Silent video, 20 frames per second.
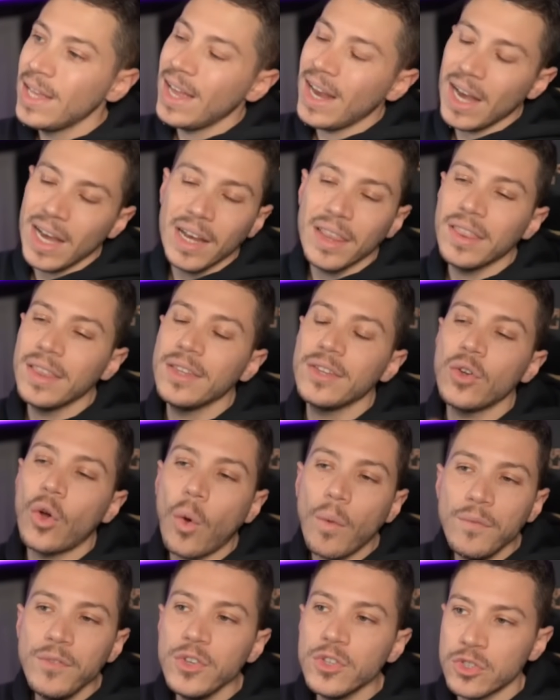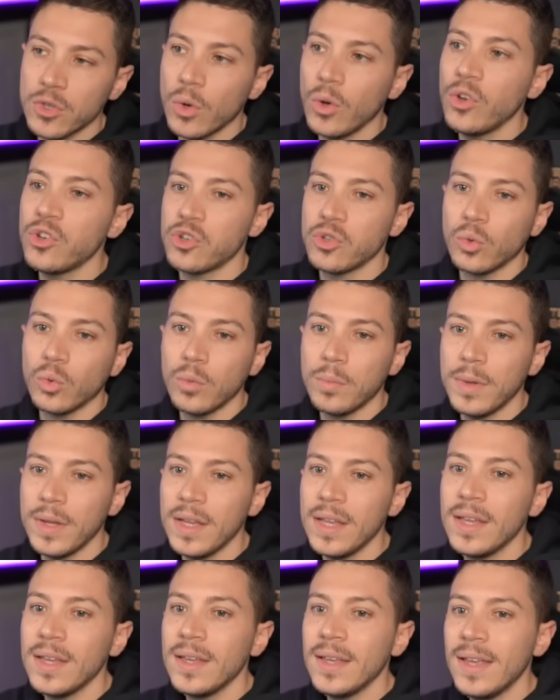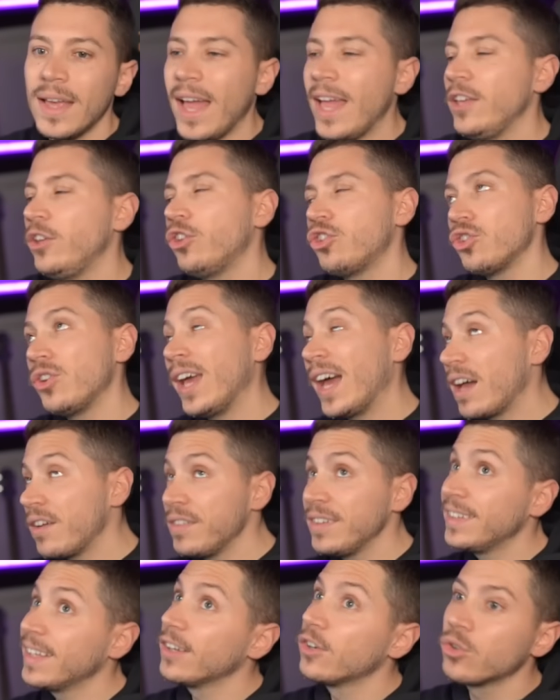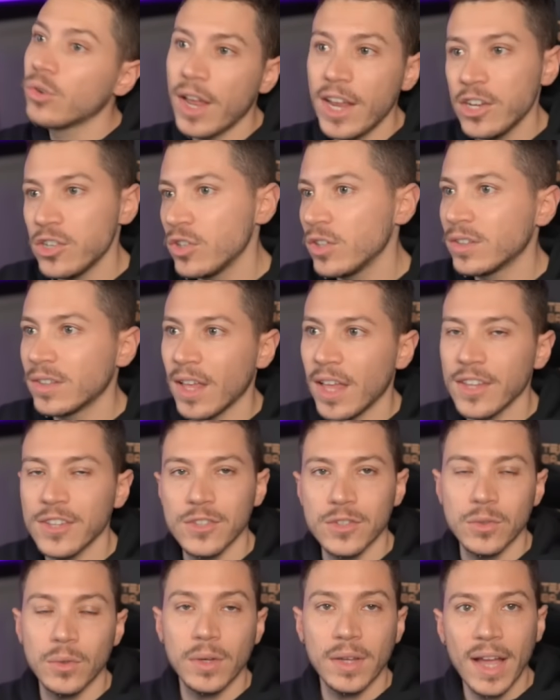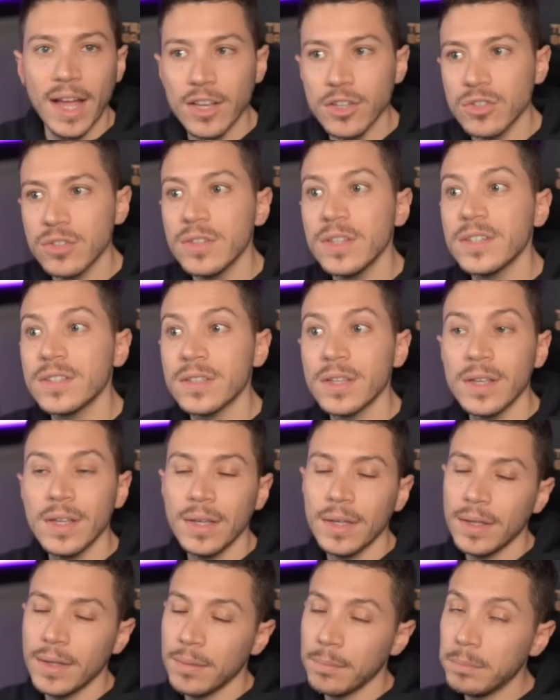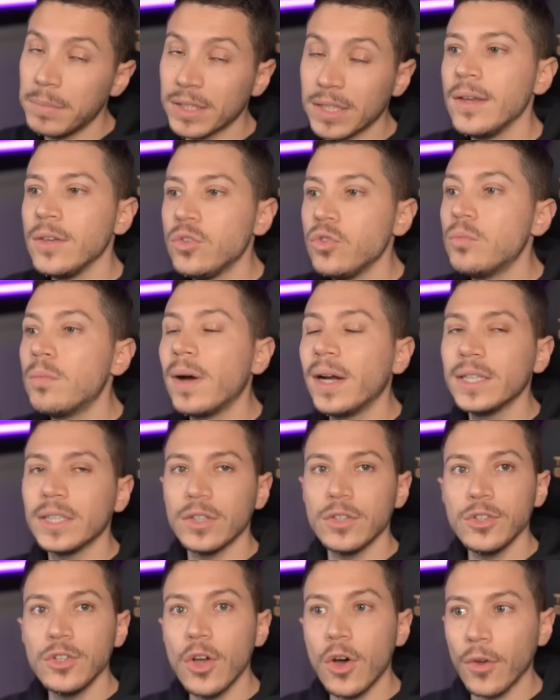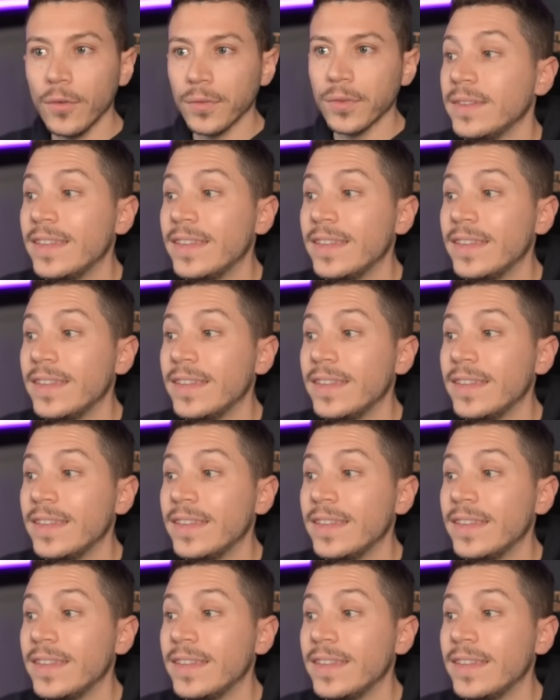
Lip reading: And the obvious solution would be, hey, you should have integration tests to catch this, but you might not.